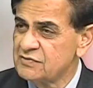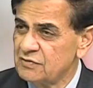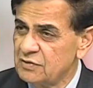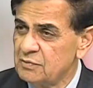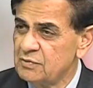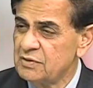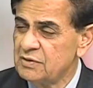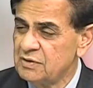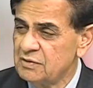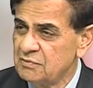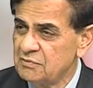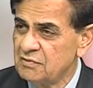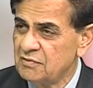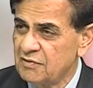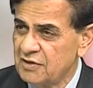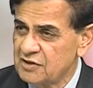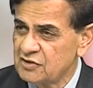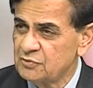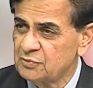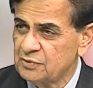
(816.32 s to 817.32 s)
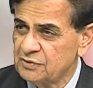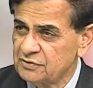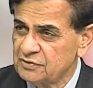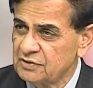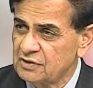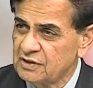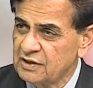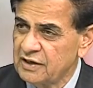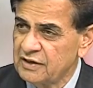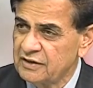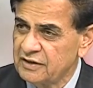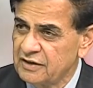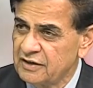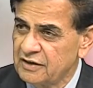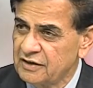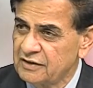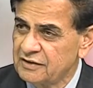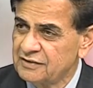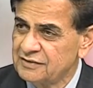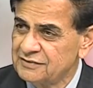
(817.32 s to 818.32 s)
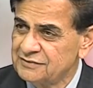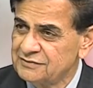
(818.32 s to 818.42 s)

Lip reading: will be the vice president candidate.